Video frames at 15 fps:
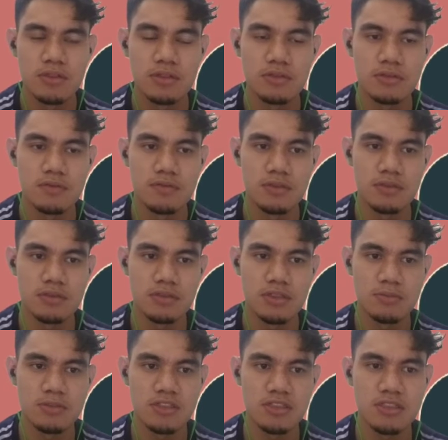because of the
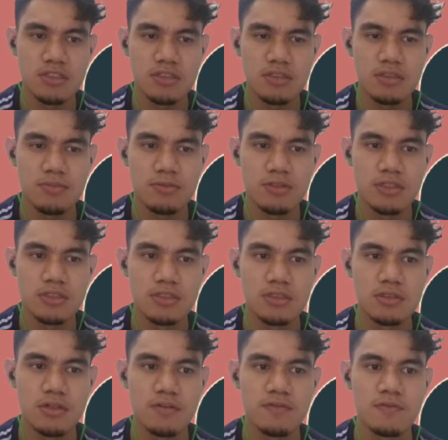substantial
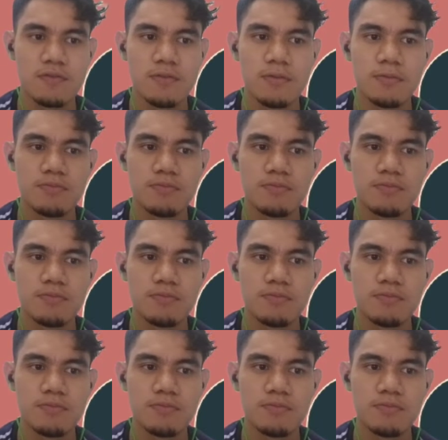production of